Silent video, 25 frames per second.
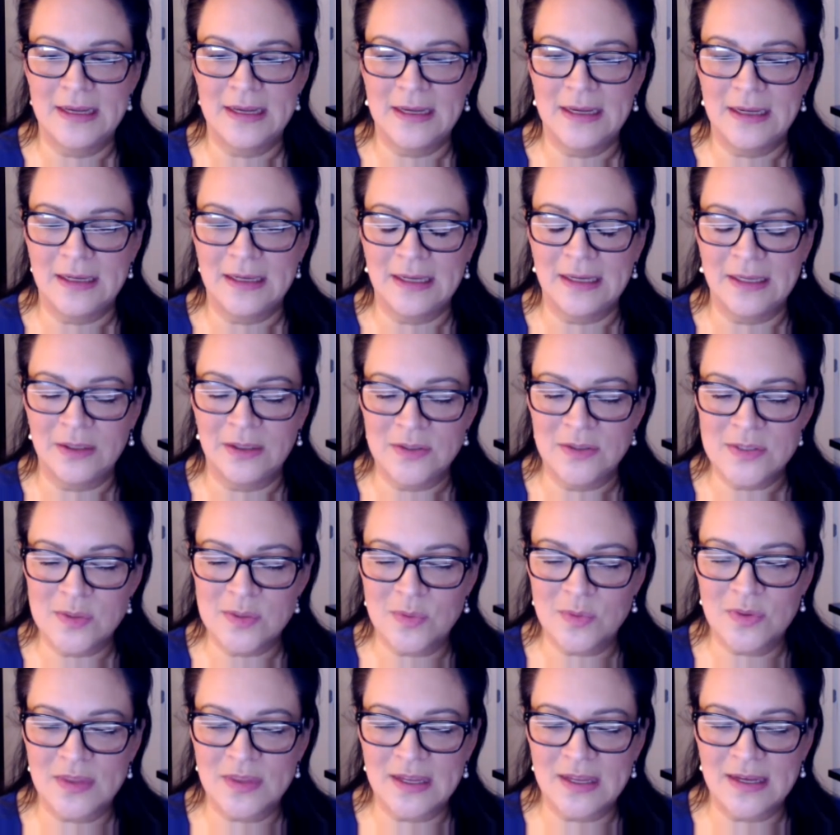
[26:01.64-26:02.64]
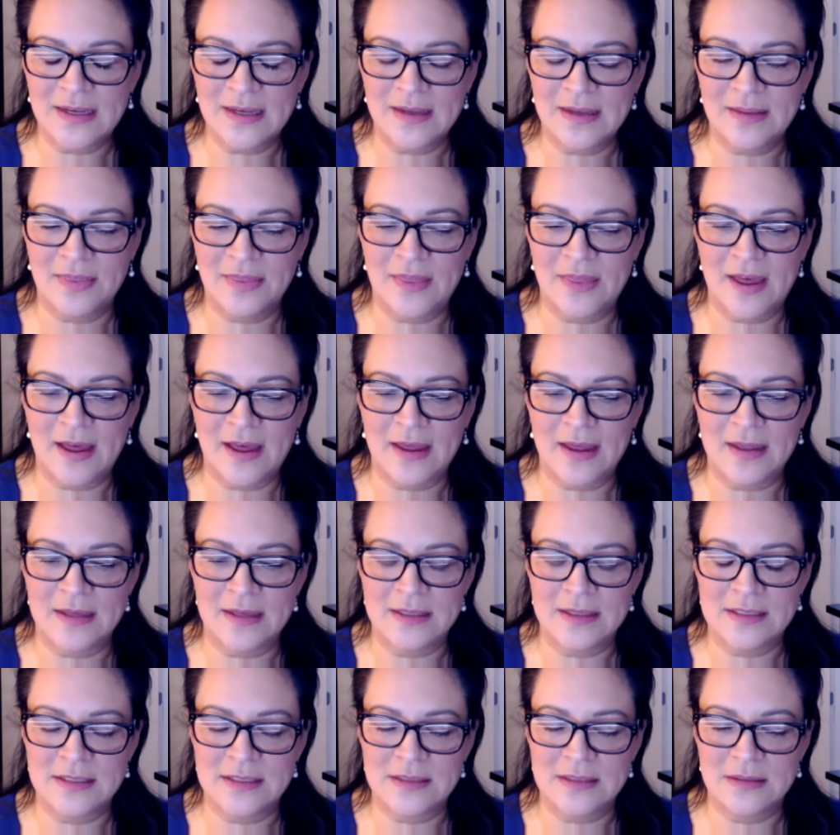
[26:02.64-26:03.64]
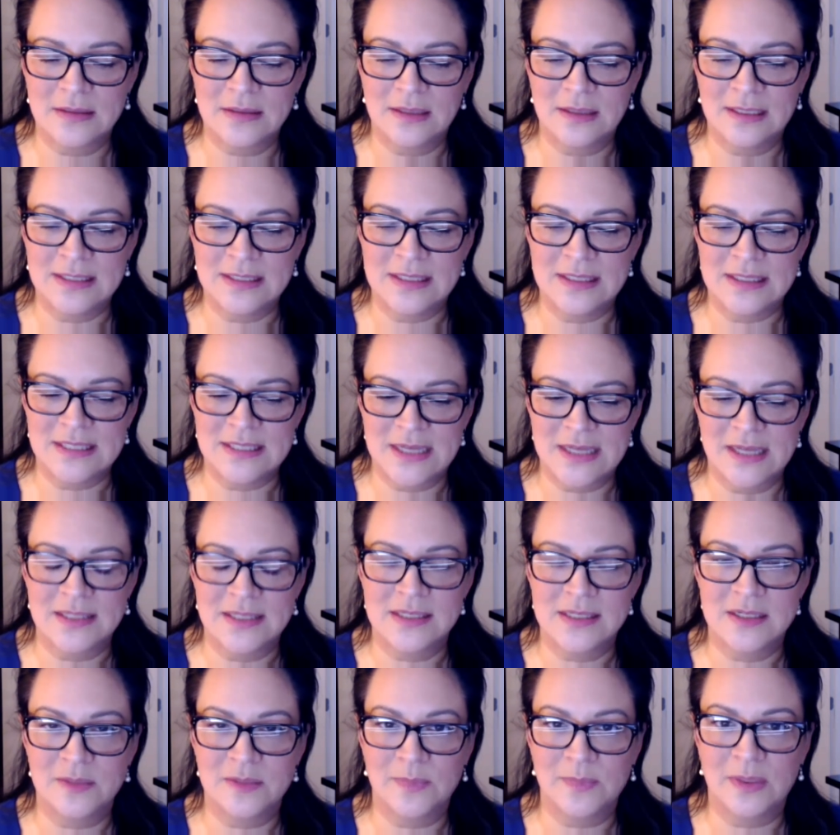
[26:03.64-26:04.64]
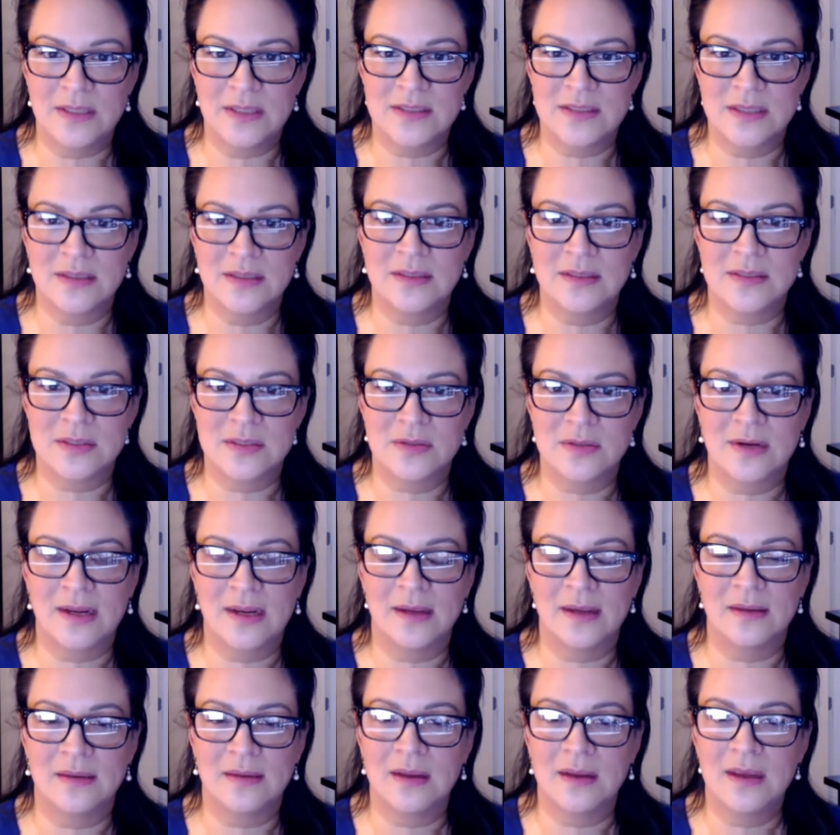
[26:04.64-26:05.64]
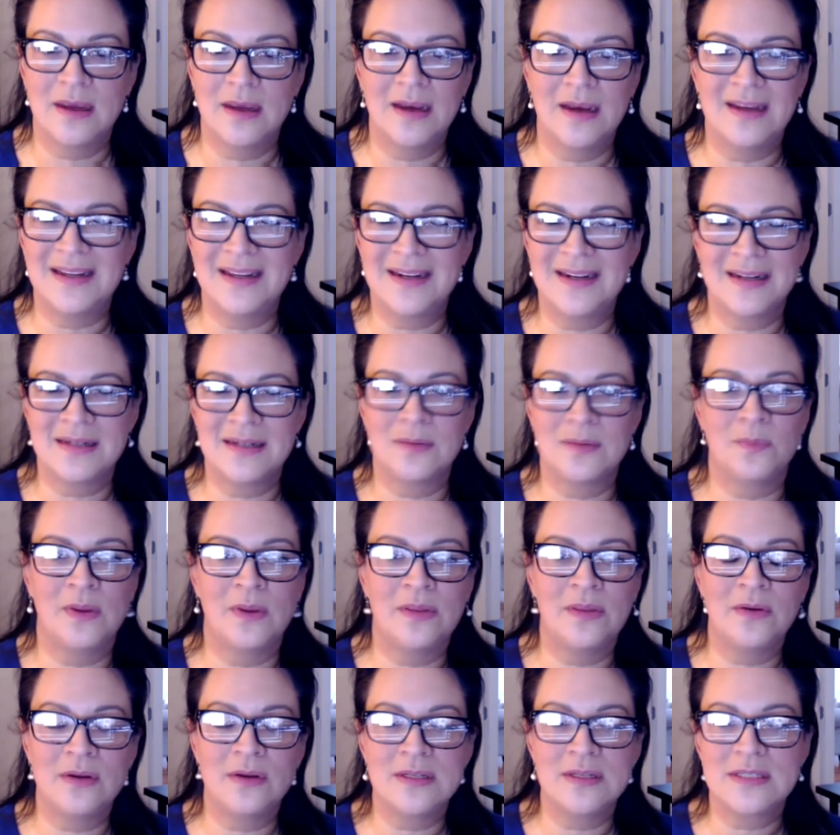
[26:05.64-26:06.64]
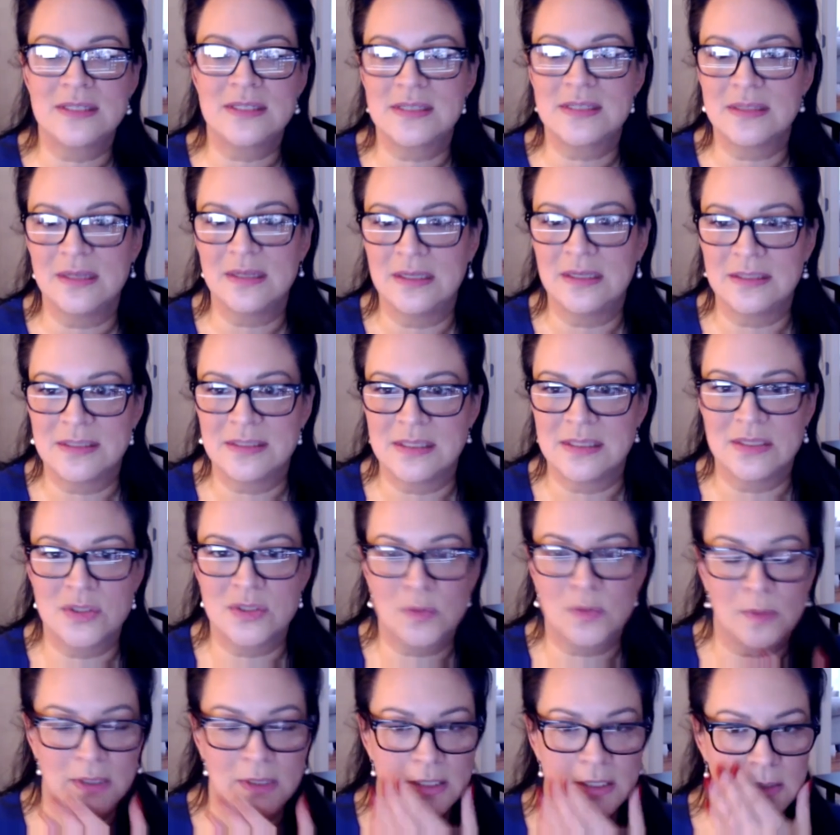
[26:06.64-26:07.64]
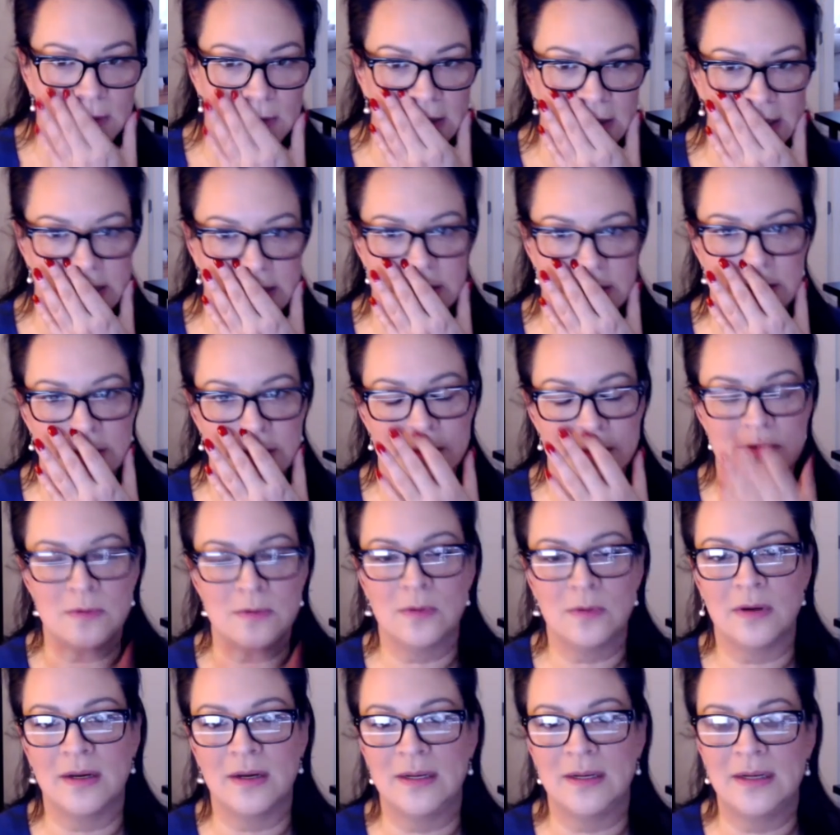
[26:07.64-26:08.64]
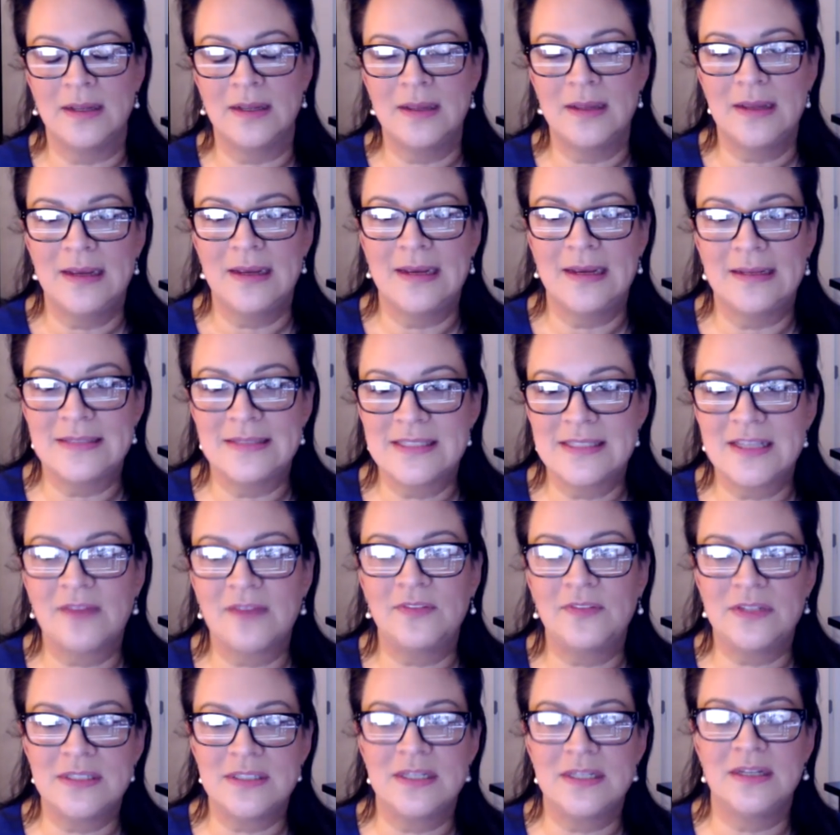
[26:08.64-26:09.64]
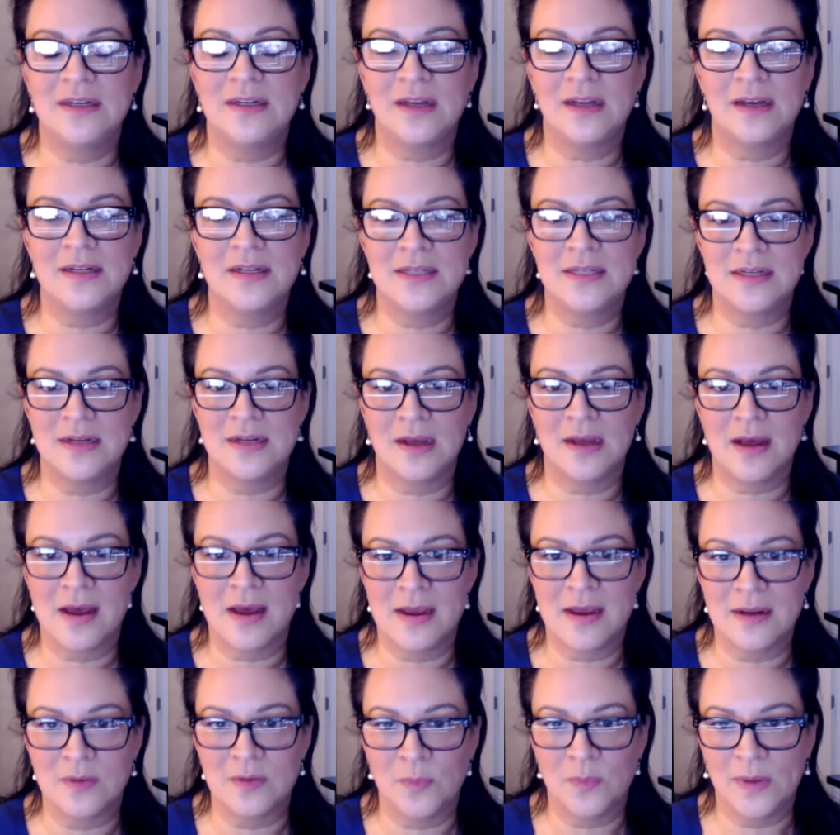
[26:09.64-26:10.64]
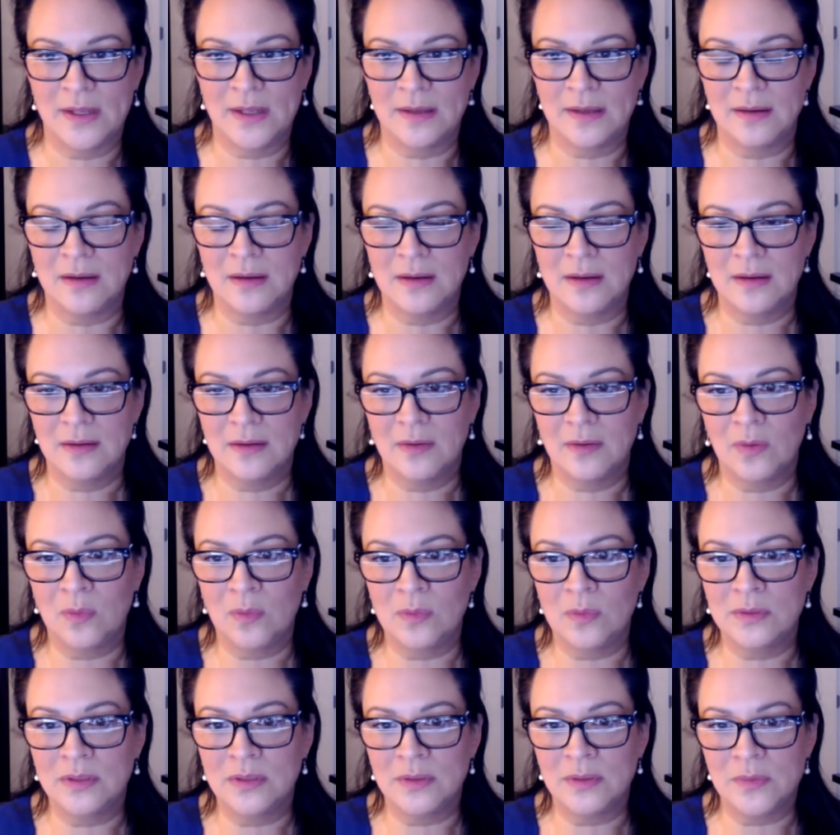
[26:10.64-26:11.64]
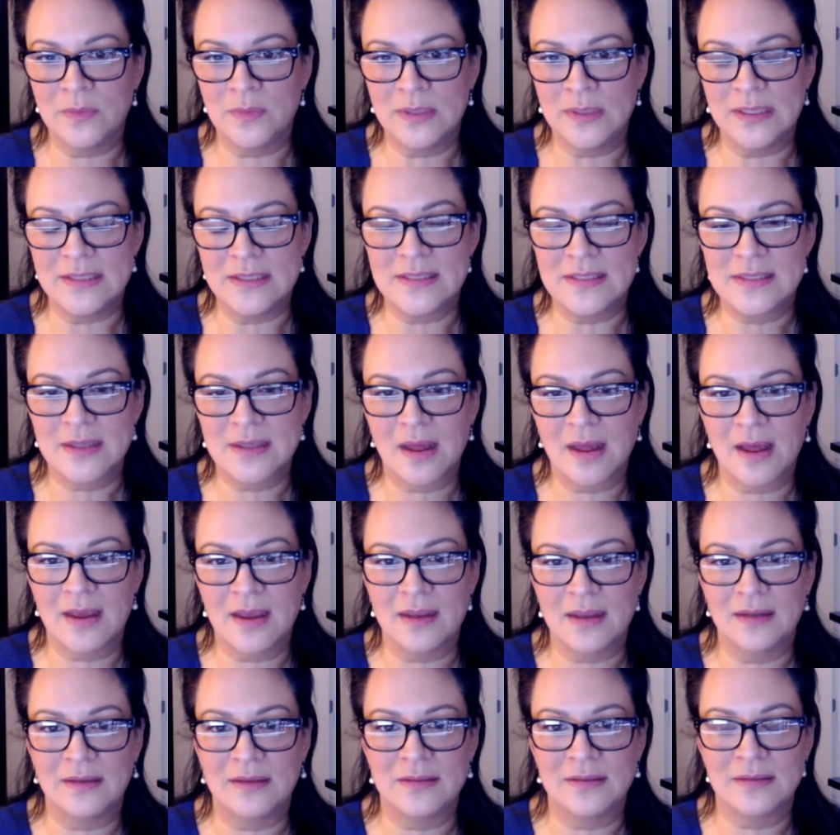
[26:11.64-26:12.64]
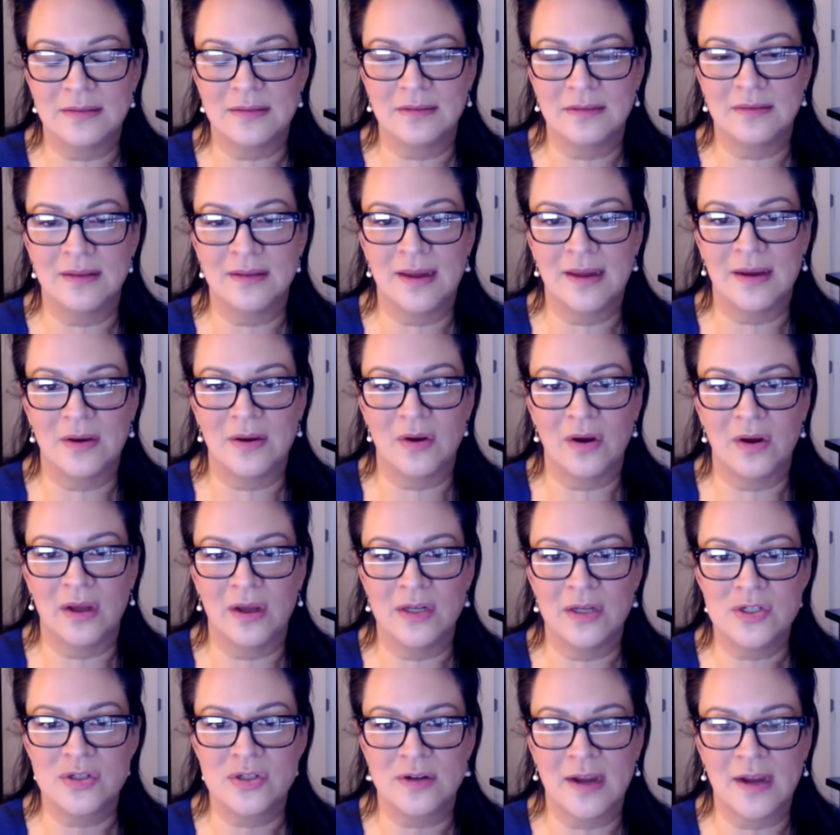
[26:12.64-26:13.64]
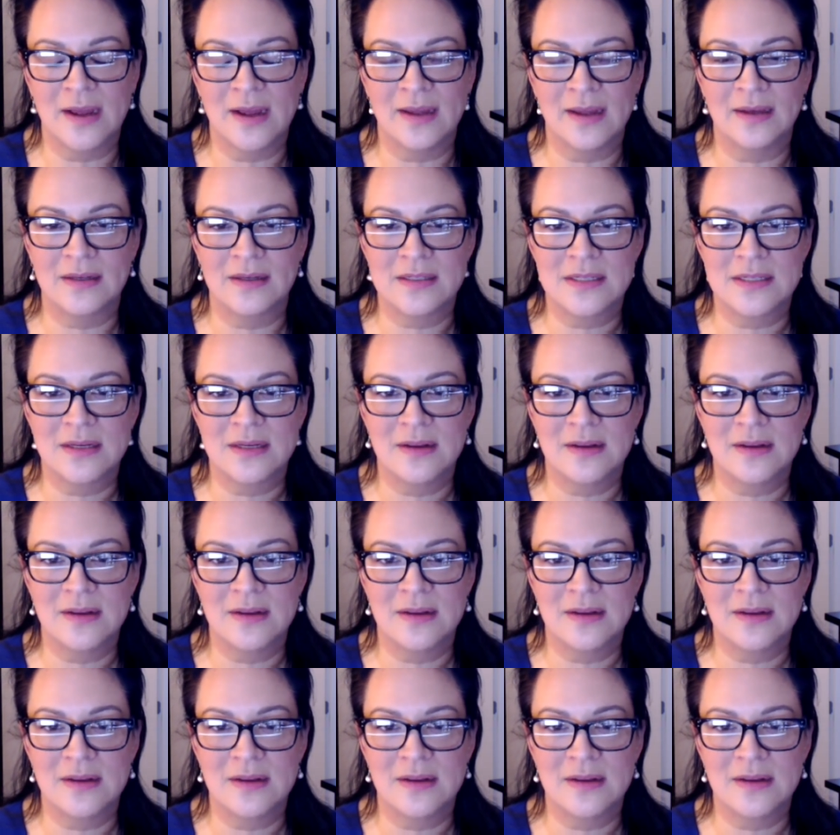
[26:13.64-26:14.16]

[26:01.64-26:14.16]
I also think that it's a testament to the strength, whether it's in 2022 or in 1799 when old Louis signed that contract.